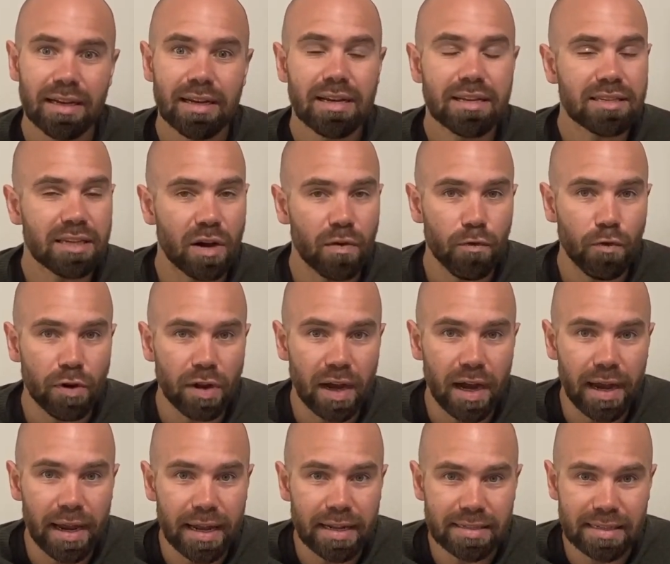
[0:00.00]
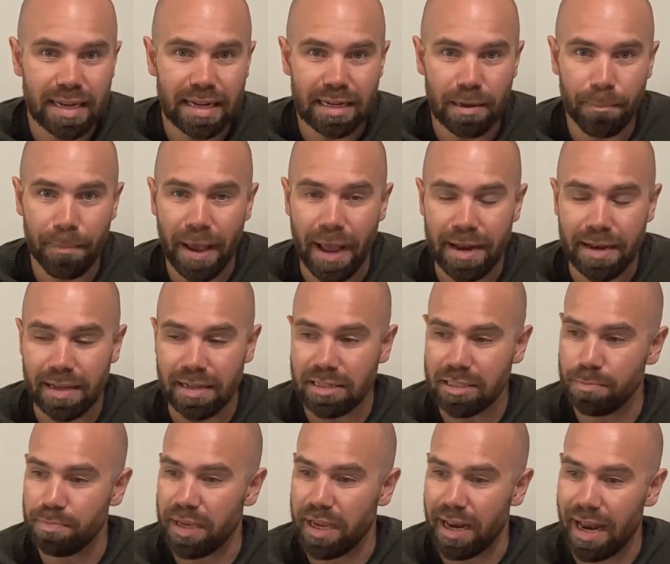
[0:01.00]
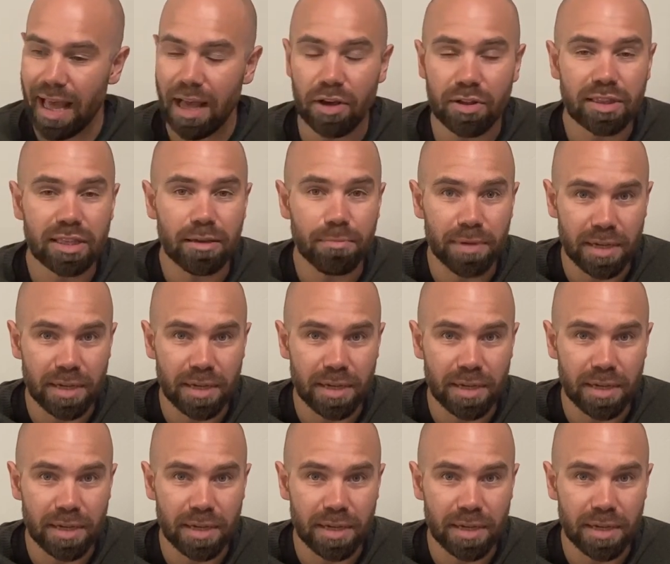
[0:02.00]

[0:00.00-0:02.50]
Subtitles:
self-reliance, independence, being healthy,